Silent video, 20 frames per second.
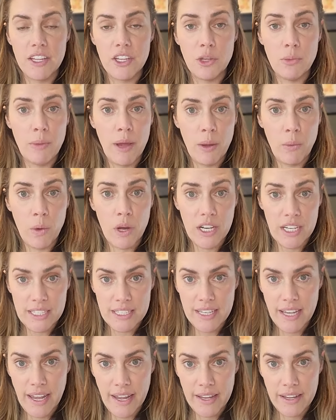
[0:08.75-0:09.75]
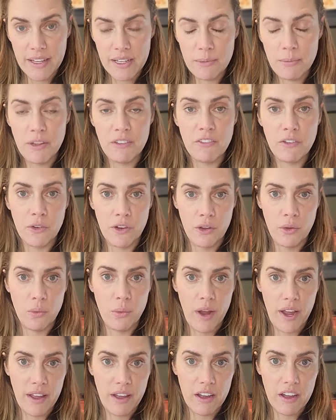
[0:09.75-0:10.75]
you might want to take before you
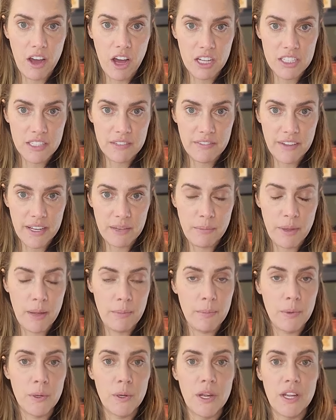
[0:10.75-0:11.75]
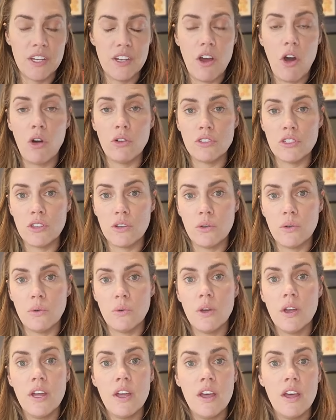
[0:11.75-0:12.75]
write a cause-effect paper and also